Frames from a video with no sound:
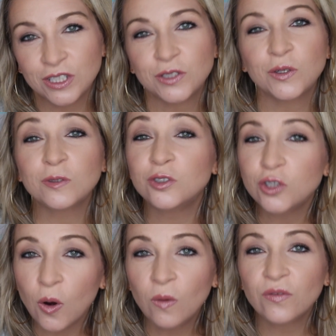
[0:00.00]
So
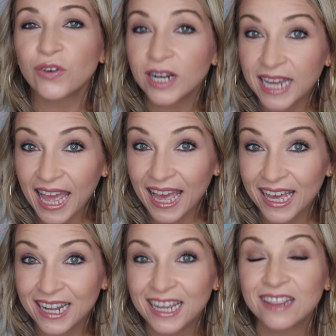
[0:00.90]
don't
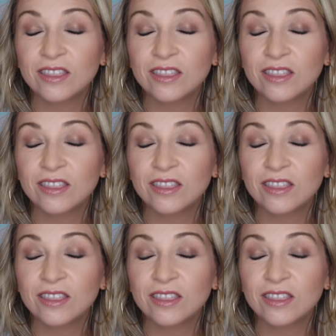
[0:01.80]
forget,